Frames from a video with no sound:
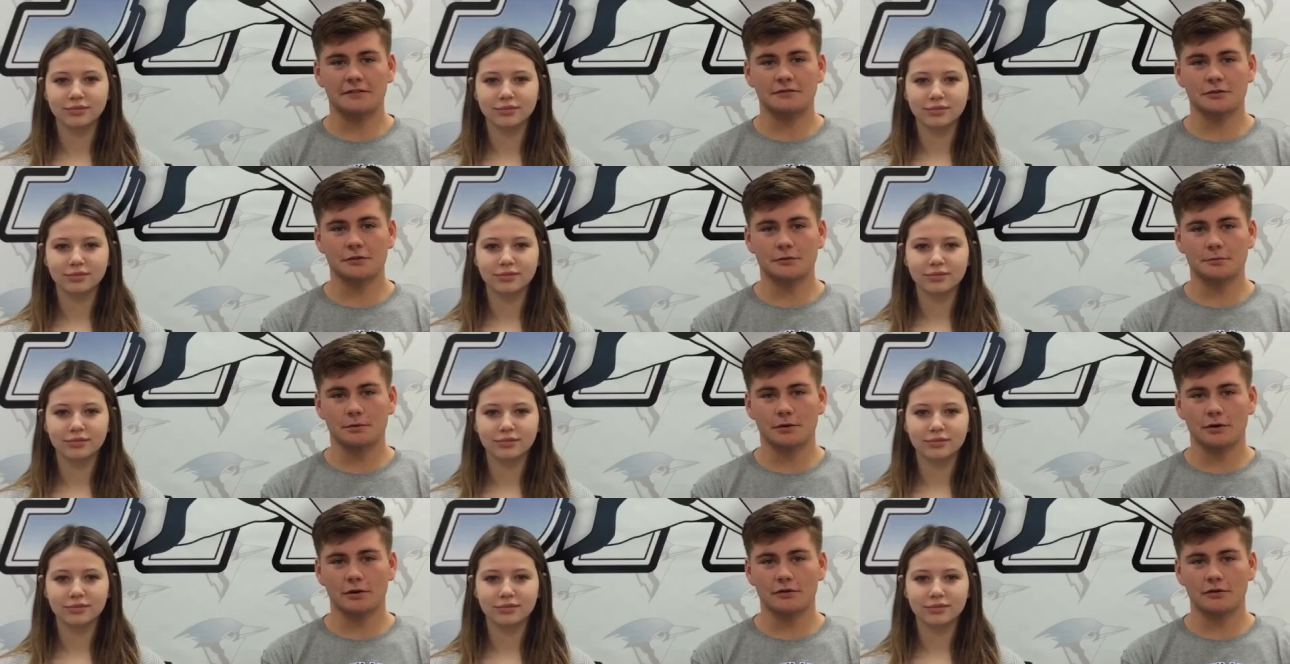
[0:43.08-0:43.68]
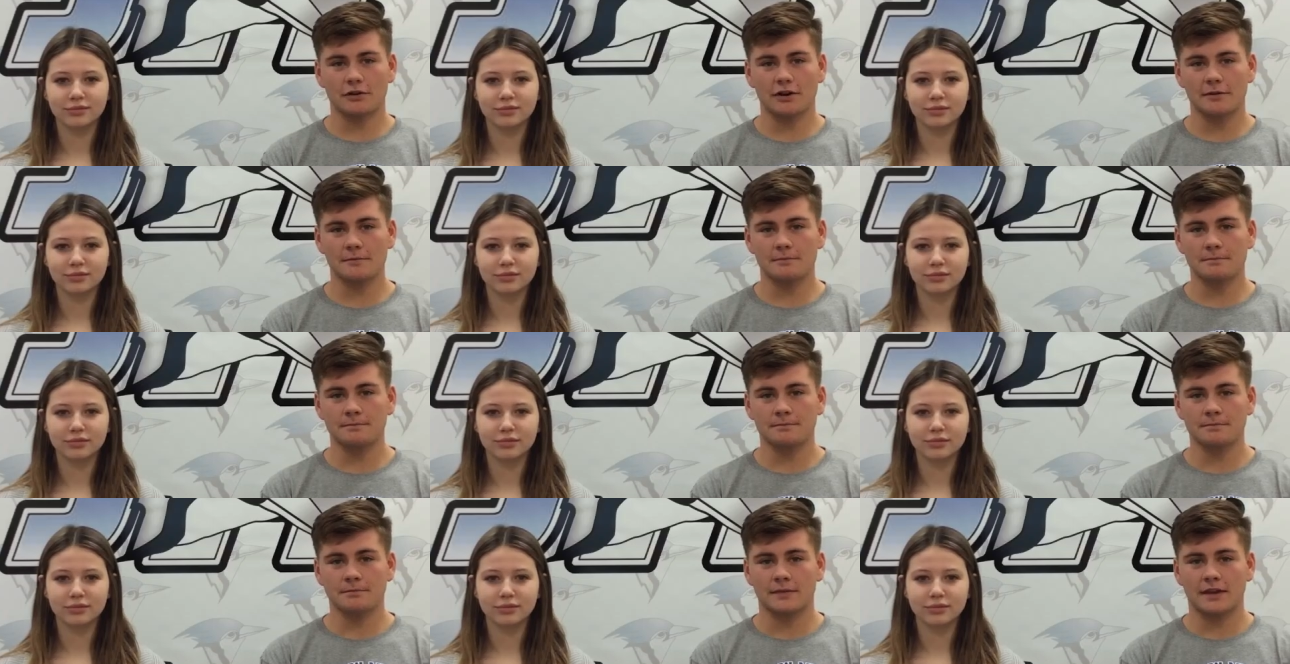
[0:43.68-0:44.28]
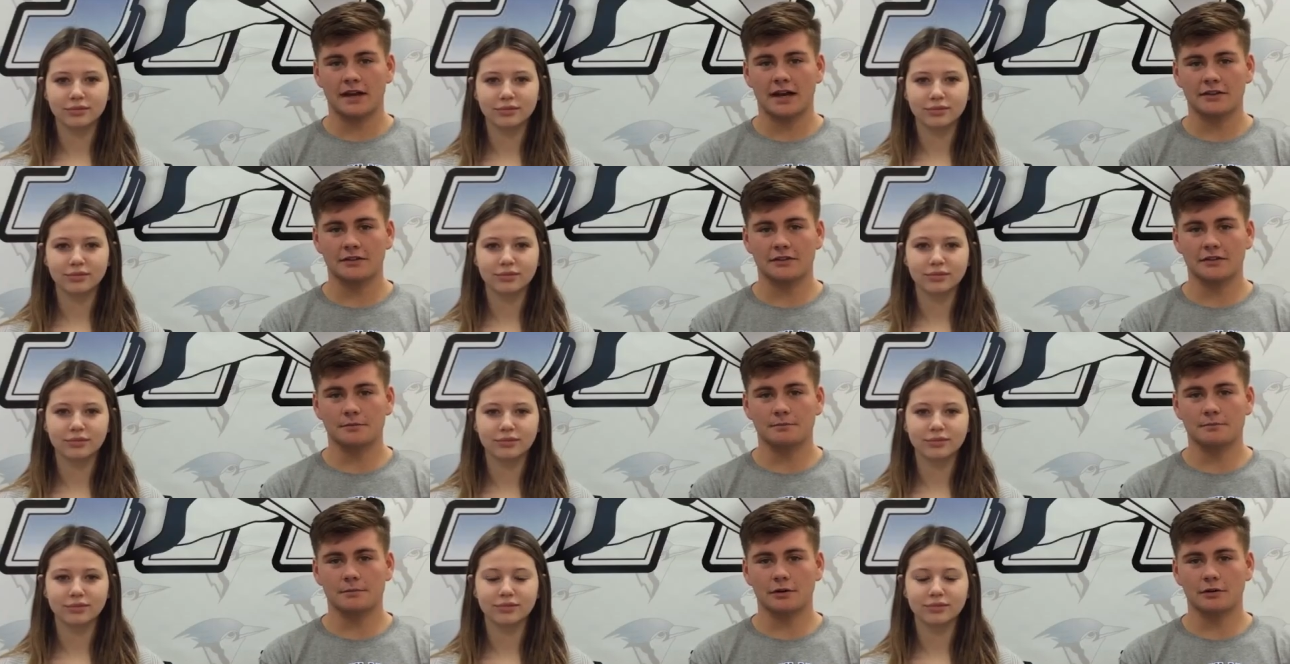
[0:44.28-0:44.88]
Speaker 1: After the program at
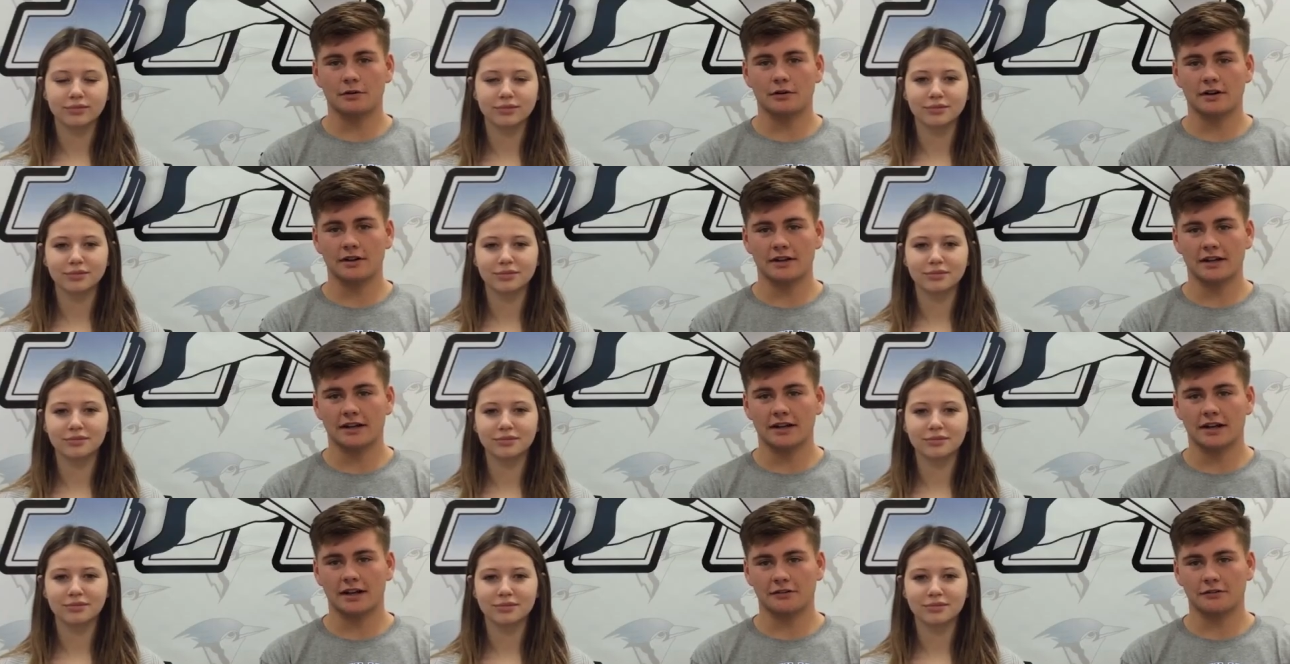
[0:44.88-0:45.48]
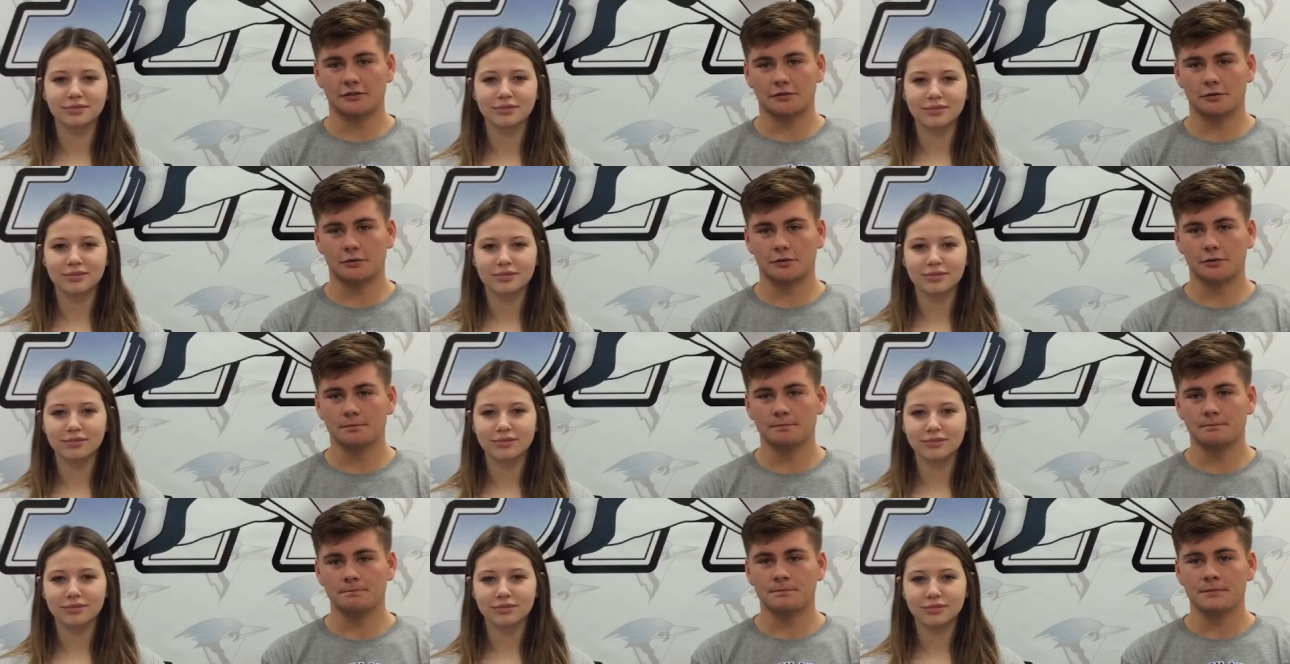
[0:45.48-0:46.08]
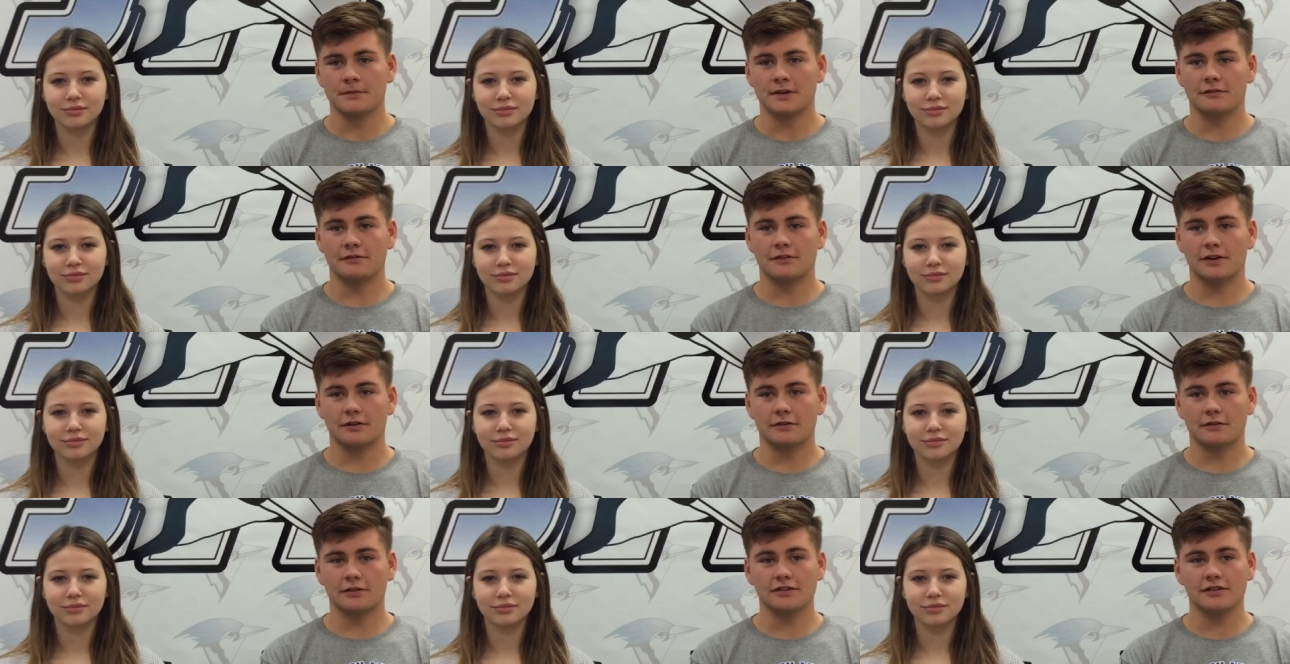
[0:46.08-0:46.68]
the middle and high school,
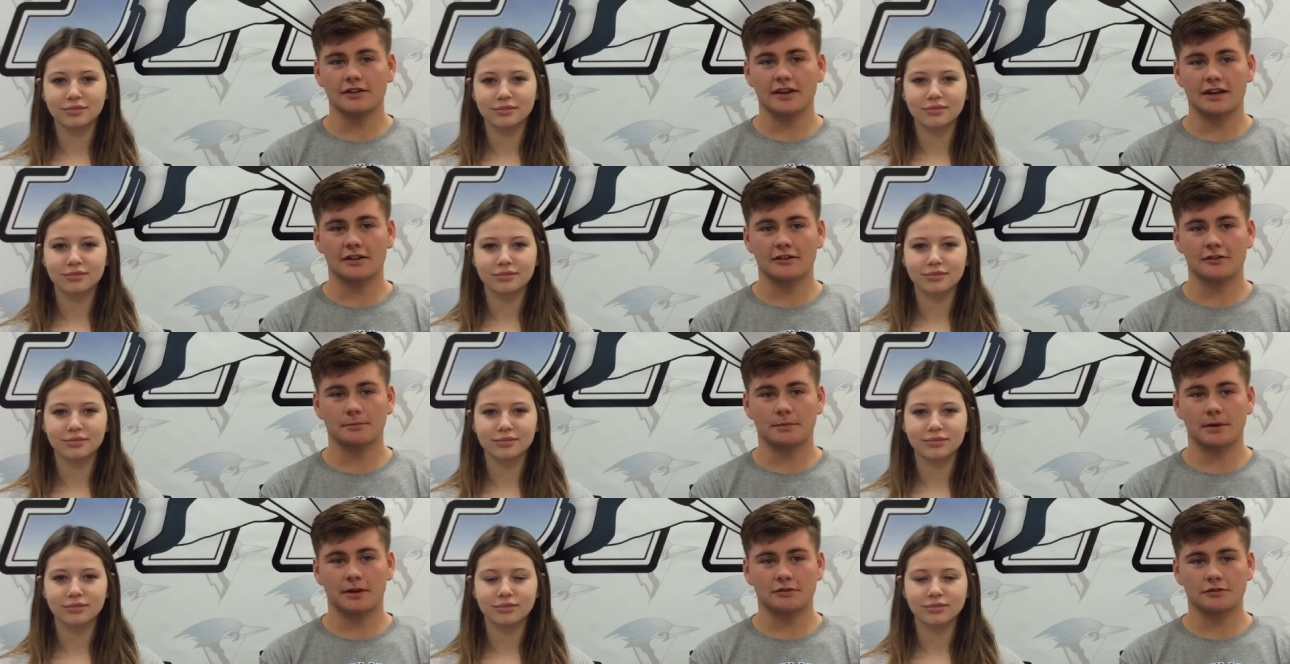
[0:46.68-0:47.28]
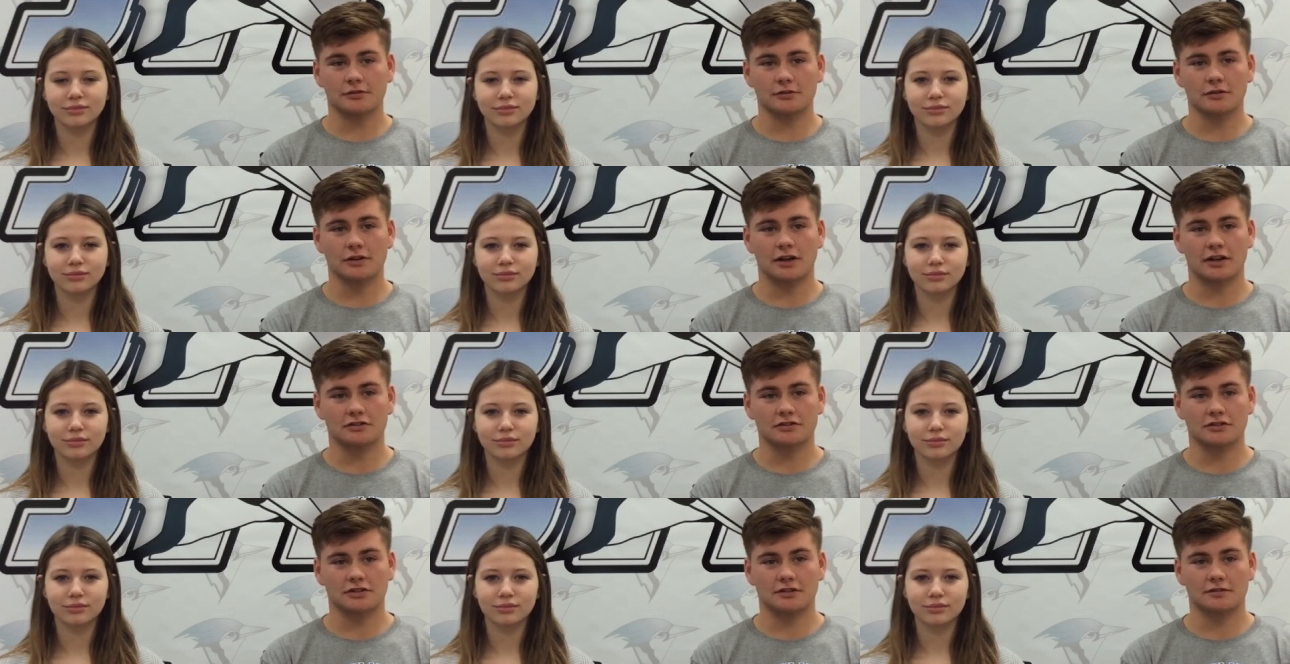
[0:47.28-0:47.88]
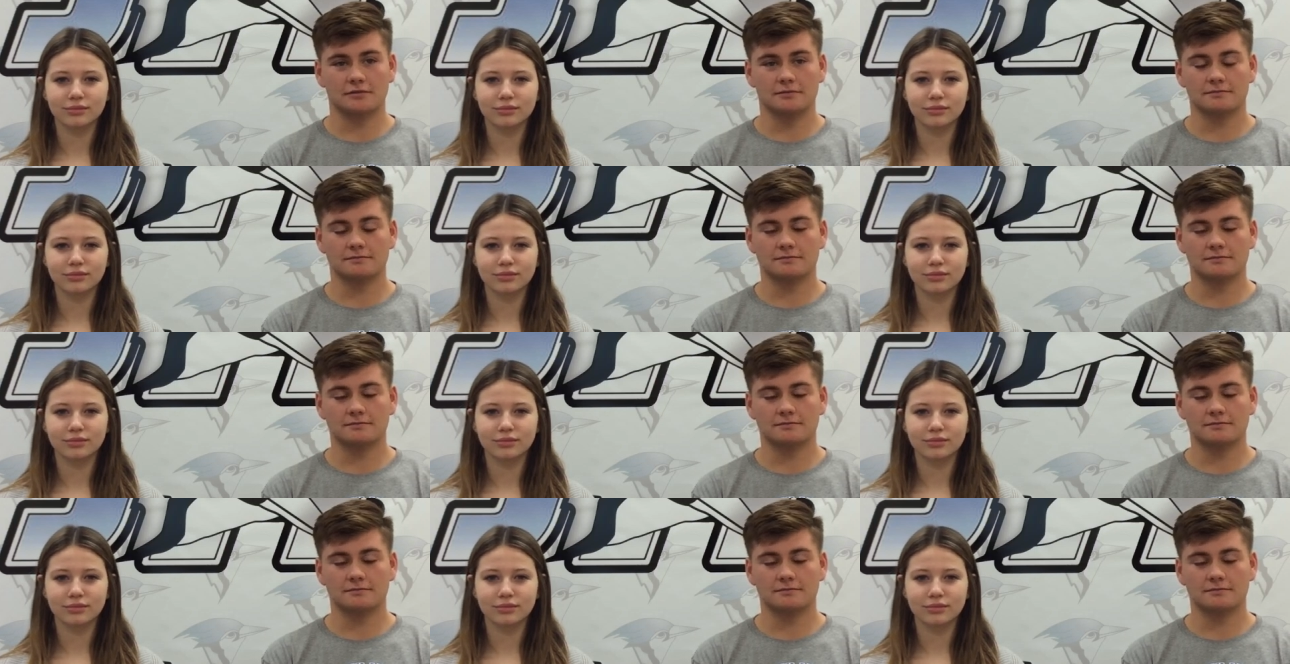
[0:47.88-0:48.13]
veterans had a special luncheon.